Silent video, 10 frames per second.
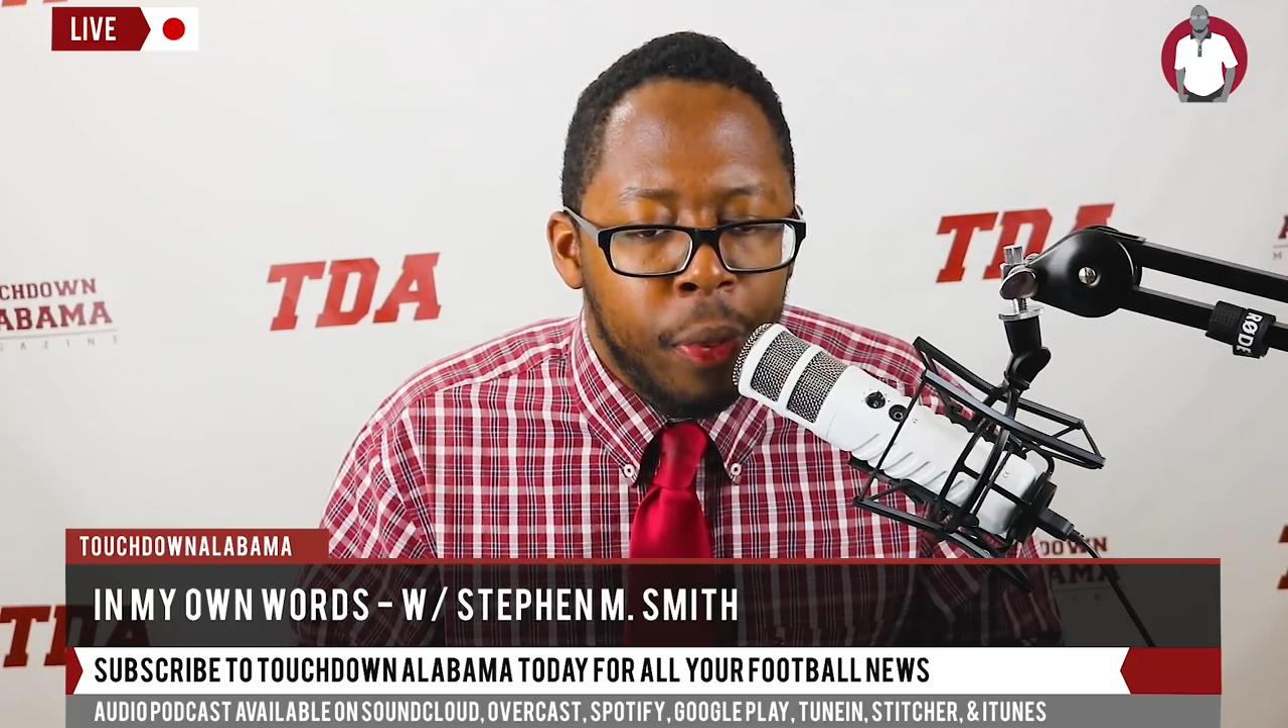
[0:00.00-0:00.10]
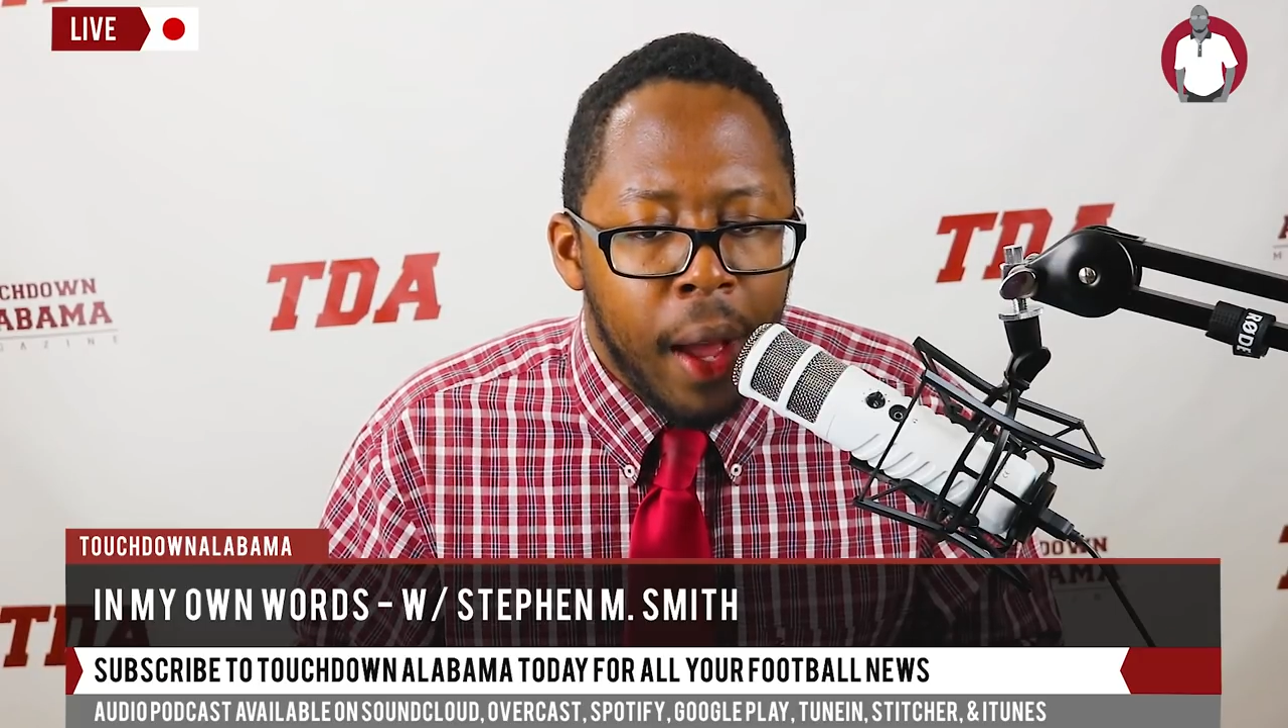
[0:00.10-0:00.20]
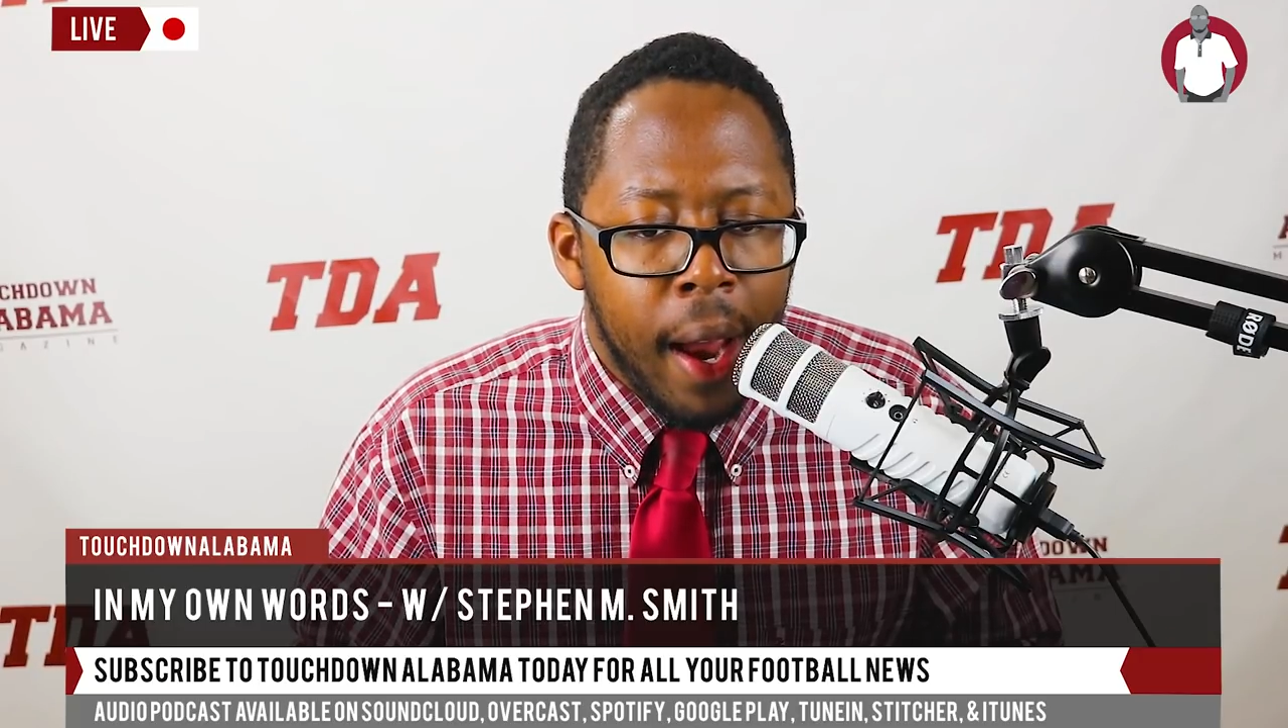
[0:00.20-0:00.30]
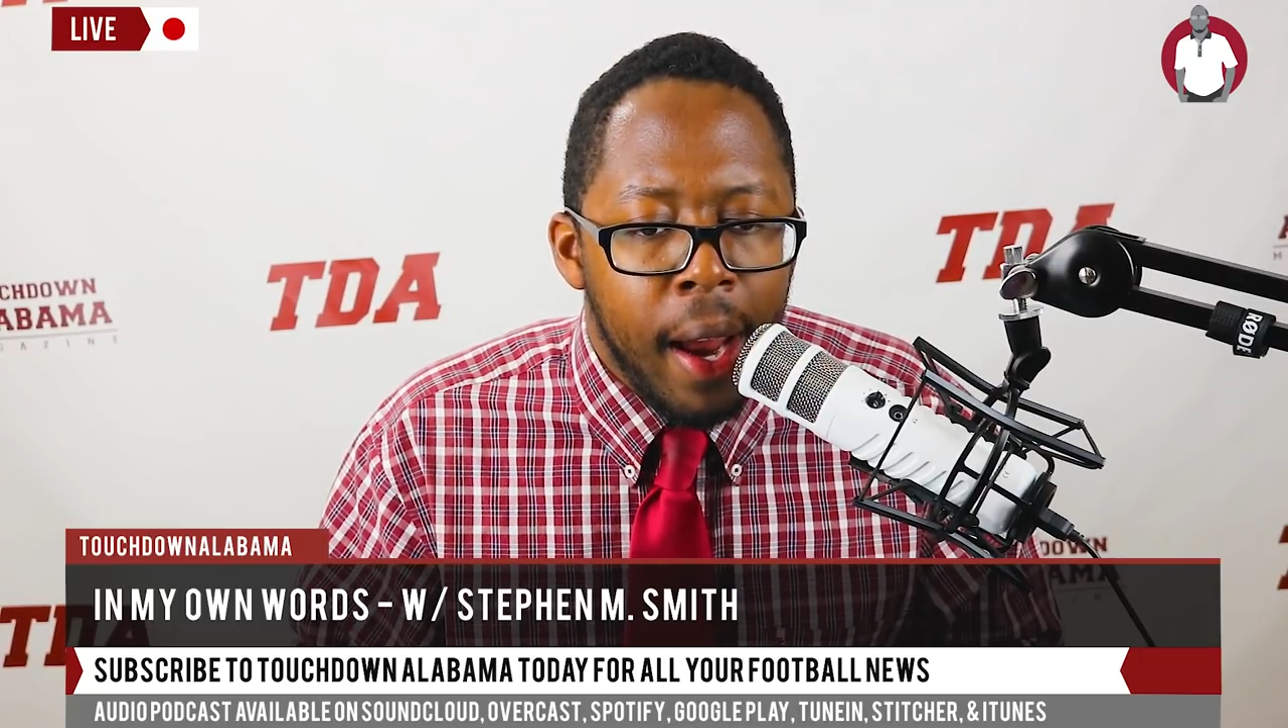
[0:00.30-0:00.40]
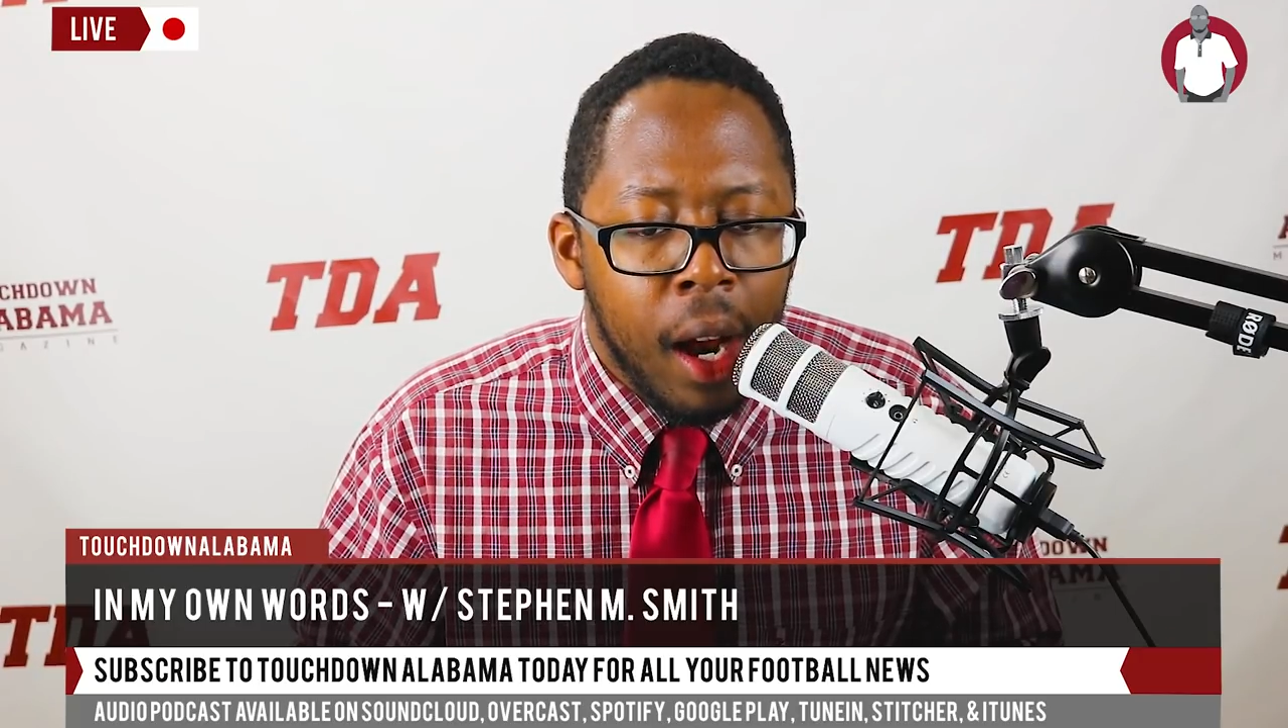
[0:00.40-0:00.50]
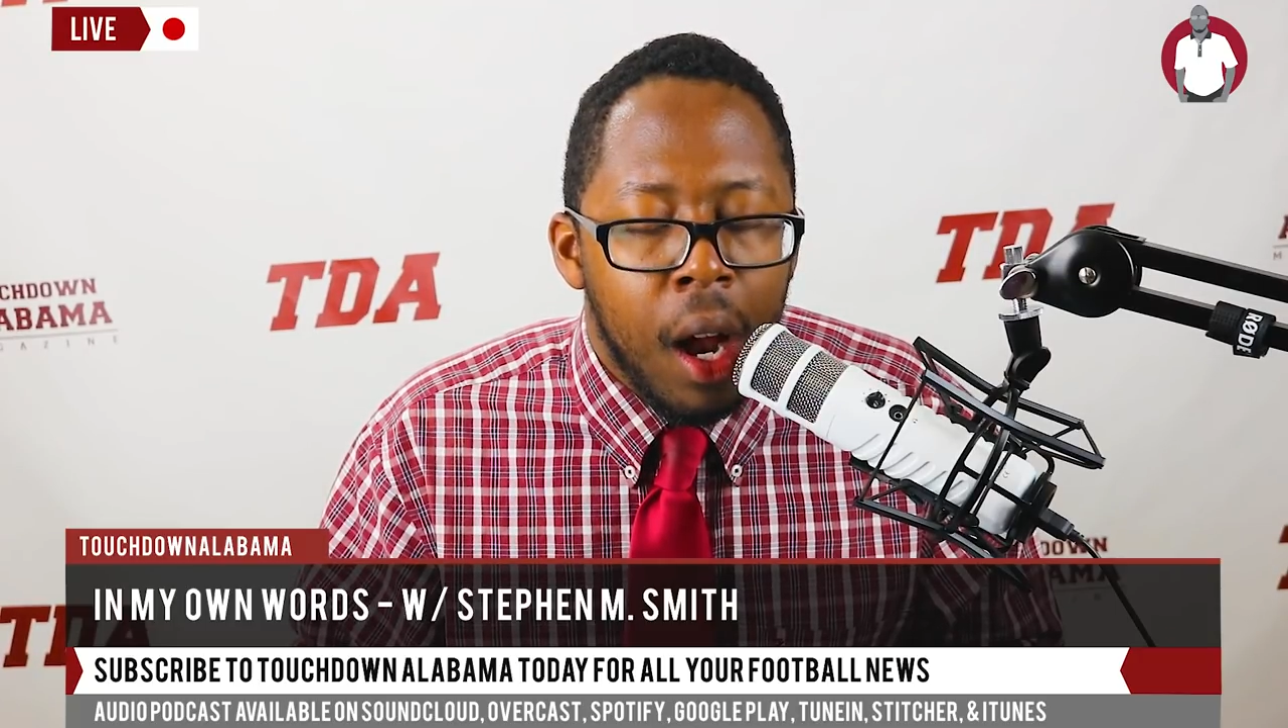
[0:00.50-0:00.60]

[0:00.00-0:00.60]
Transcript: thing.